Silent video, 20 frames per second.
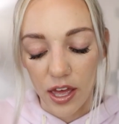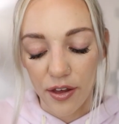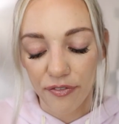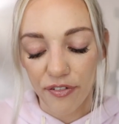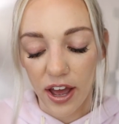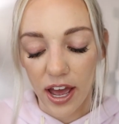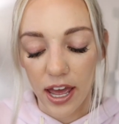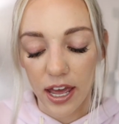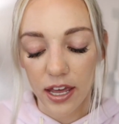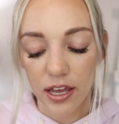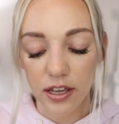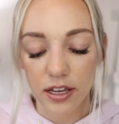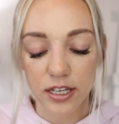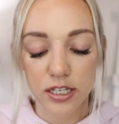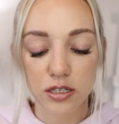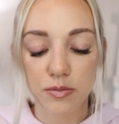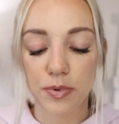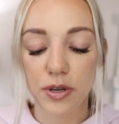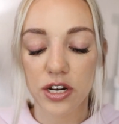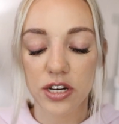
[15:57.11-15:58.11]
If I
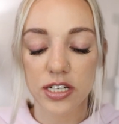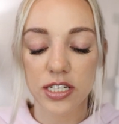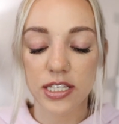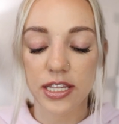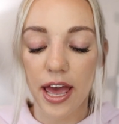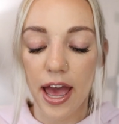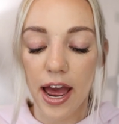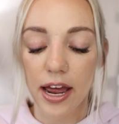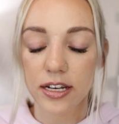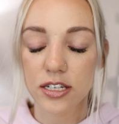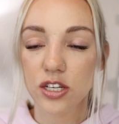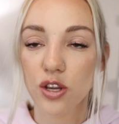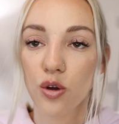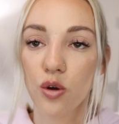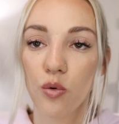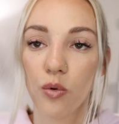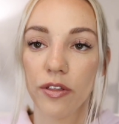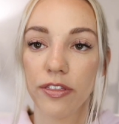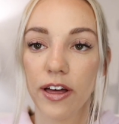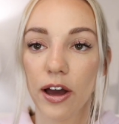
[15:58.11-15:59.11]
experienced that
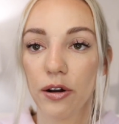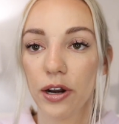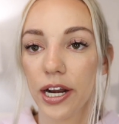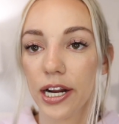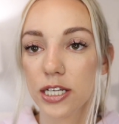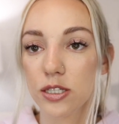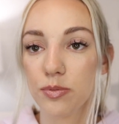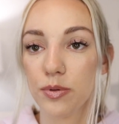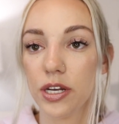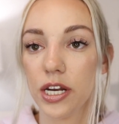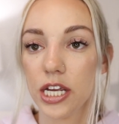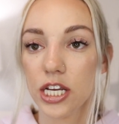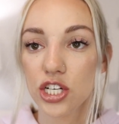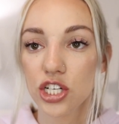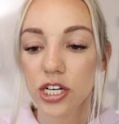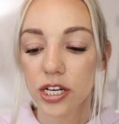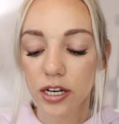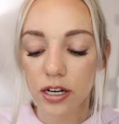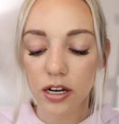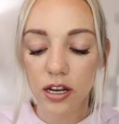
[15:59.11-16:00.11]
without an
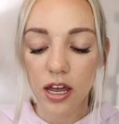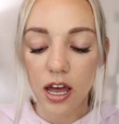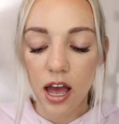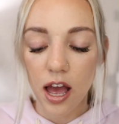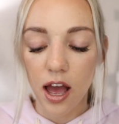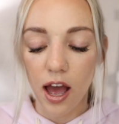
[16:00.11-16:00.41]
explanation,